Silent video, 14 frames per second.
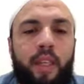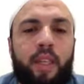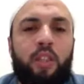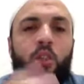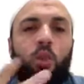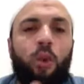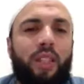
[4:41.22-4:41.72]

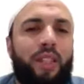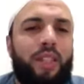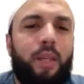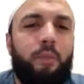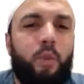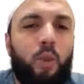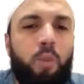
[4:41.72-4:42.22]
So what is
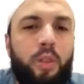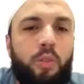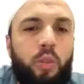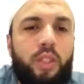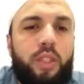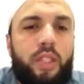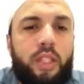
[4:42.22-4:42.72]
the problem
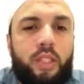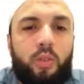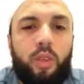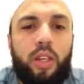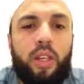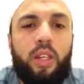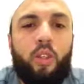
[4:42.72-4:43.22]
with this
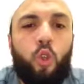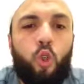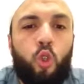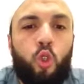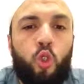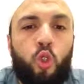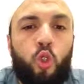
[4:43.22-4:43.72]
way?
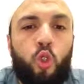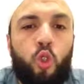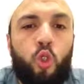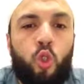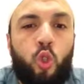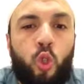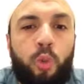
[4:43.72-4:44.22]

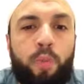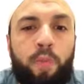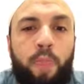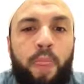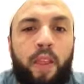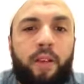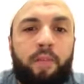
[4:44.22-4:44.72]
Kuntum.
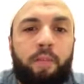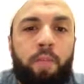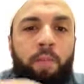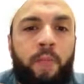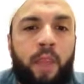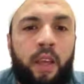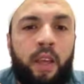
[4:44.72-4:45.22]

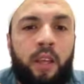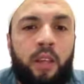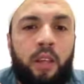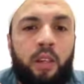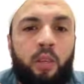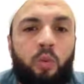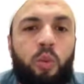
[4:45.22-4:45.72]

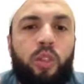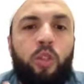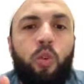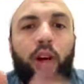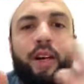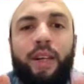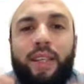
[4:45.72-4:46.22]
When
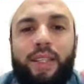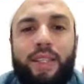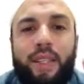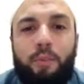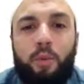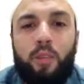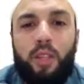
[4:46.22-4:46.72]
you are in
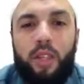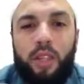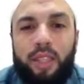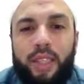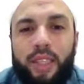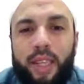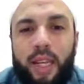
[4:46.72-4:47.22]

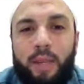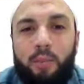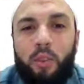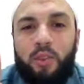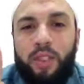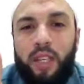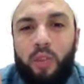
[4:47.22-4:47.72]
the time
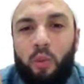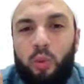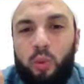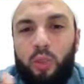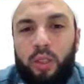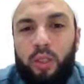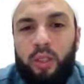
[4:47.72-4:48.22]
of the
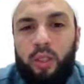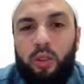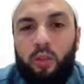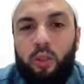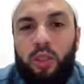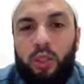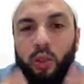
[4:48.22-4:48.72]
Noon,
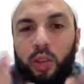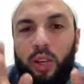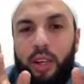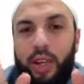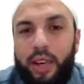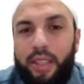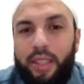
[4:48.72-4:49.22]
which you are
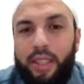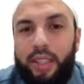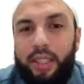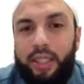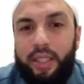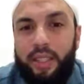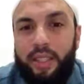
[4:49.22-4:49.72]

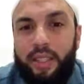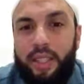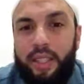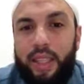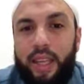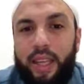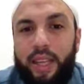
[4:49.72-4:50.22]
hiding in the
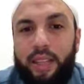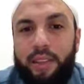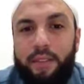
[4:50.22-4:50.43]
ta,